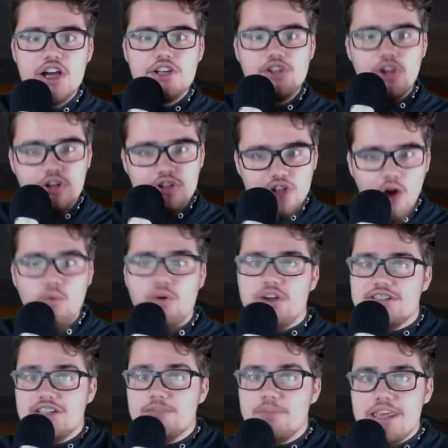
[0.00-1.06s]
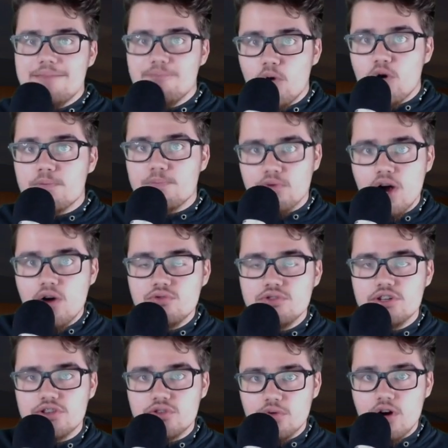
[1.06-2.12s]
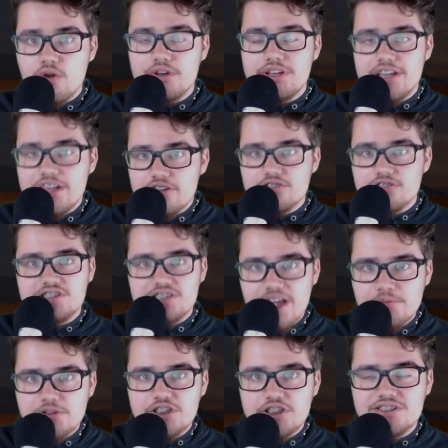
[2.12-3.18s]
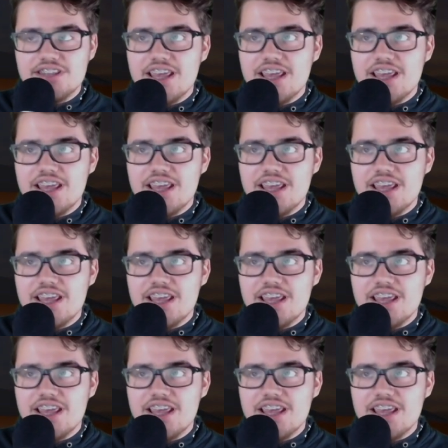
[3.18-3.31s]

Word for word: you're going to be more prone to throwing interceptions.